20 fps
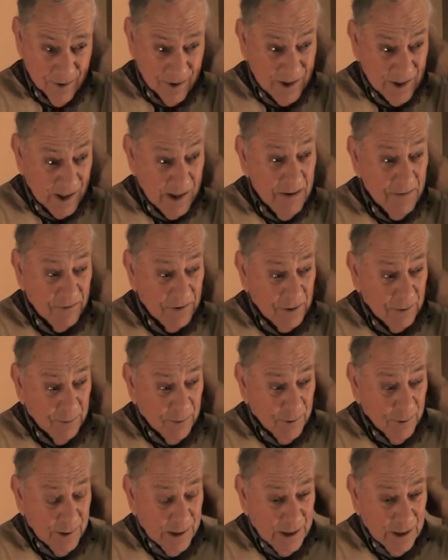
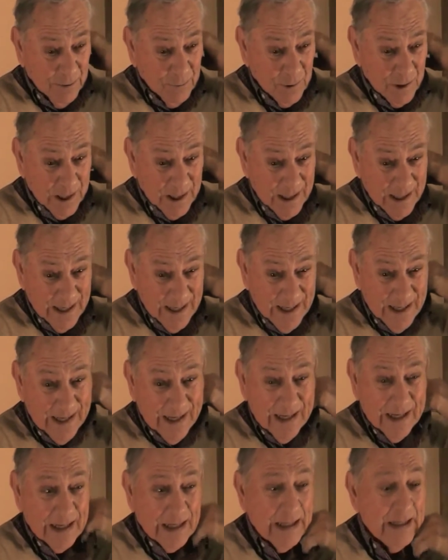comfortable anyway.
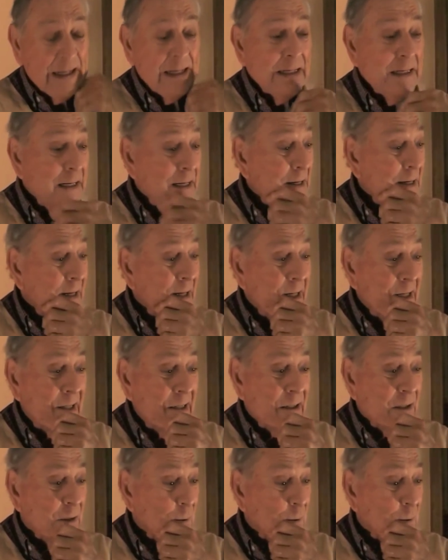And because